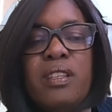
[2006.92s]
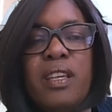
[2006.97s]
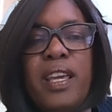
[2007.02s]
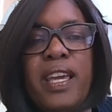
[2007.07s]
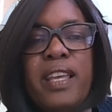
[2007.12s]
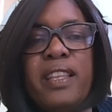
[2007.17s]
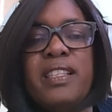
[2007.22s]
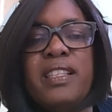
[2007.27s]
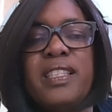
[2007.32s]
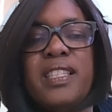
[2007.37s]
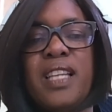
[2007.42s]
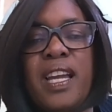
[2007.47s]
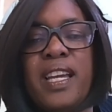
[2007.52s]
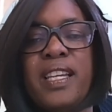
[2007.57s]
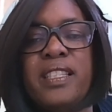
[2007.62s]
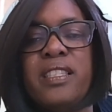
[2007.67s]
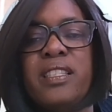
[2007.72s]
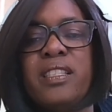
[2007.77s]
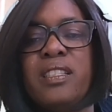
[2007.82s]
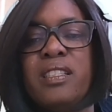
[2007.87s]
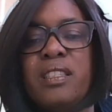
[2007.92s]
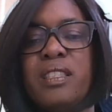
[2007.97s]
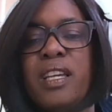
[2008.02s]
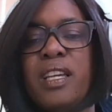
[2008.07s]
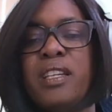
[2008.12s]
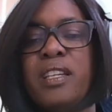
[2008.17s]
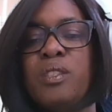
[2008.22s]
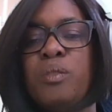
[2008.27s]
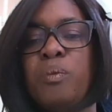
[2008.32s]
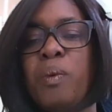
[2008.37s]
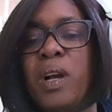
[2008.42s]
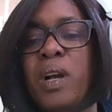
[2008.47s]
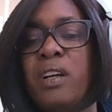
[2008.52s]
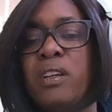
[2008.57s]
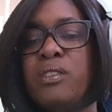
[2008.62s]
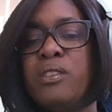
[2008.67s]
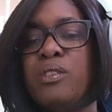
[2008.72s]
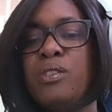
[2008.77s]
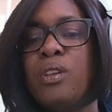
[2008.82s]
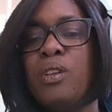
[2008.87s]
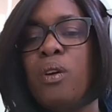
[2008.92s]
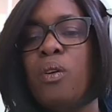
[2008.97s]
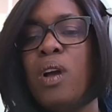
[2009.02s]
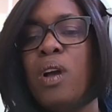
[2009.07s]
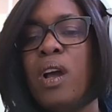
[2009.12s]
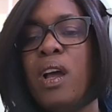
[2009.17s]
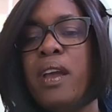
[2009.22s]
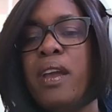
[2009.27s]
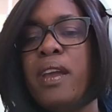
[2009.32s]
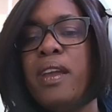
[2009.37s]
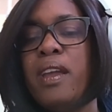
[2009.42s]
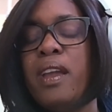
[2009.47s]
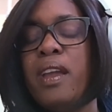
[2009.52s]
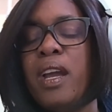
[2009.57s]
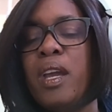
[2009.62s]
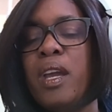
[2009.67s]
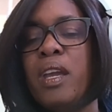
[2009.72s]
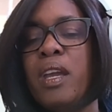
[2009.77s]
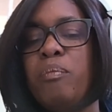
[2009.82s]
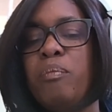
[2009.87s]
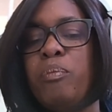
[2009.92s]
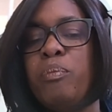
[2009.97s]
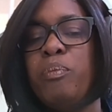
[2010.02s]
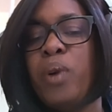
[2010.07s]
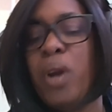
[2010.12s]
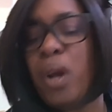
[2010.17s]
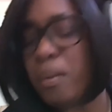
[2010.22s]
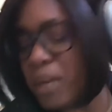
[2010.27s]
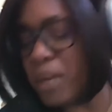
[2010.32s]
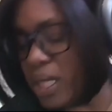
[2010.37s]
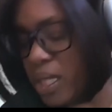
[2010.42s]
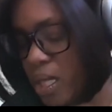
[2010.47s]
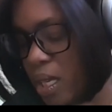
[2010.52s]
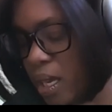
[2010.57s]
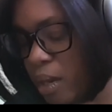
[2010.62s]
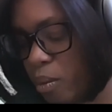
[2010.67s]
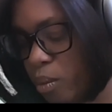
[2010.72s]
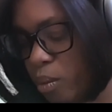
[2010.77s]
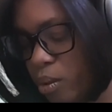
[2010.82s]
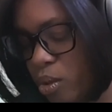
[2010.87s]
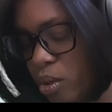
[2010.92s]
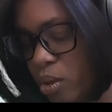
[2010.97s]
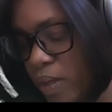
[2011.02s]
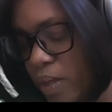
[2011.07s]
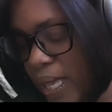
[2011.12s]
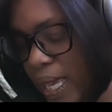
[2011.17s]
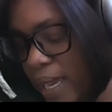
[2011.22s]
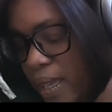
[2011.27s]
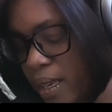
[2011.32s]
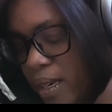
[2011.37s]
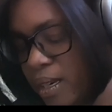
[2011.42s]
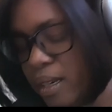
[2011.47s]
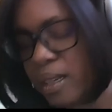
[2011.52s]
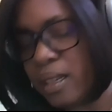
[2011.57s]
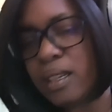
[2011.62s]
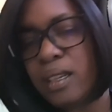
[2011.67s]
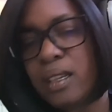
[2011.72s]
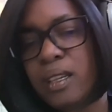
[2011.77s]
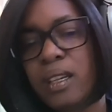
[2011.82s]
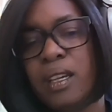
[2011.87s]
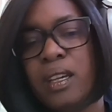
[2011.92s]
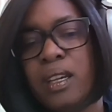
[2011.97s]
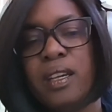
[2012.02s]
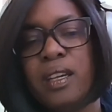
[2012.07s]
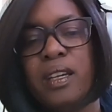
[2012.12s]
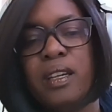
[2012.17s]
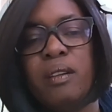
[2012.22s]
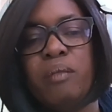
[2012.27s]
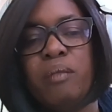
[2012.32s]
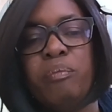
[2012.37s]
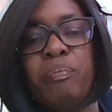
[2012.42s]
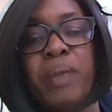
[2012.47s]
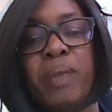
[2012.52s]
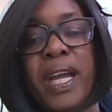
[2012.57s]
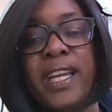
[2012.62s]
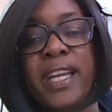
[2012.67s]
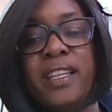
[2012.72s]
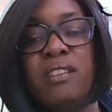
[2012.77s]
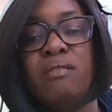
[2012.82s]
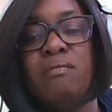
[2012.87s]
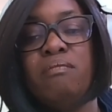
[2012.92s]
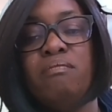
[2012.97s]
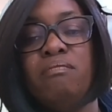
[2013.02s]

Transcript: and the sizes as well. So I promise I will do that by,